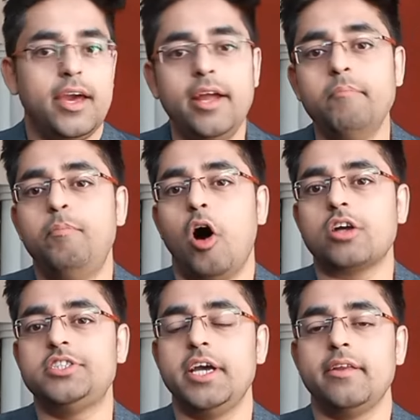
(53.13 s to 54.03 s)
In
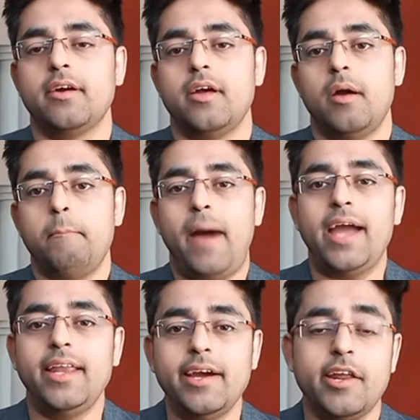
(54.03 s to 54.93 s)
blockchain,
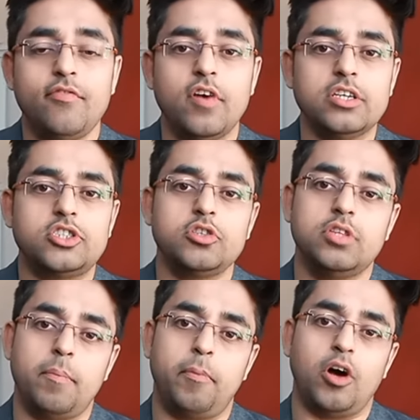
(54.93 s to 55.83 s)
mining refers to
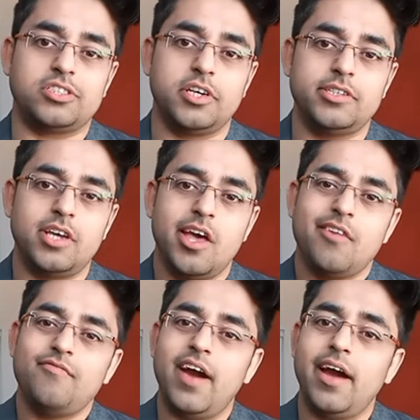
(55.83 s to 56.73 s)
the process
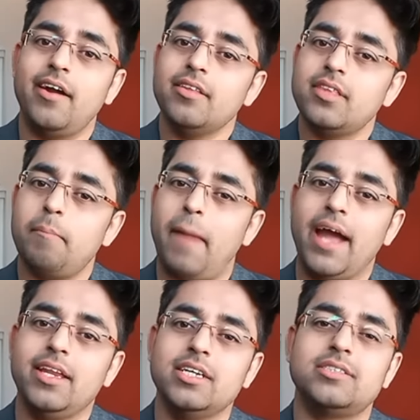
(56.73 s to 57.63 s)
where the
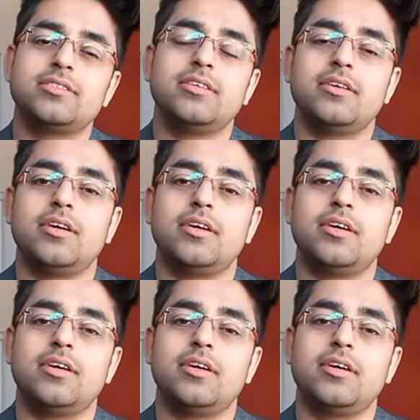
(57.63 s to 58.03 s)
miners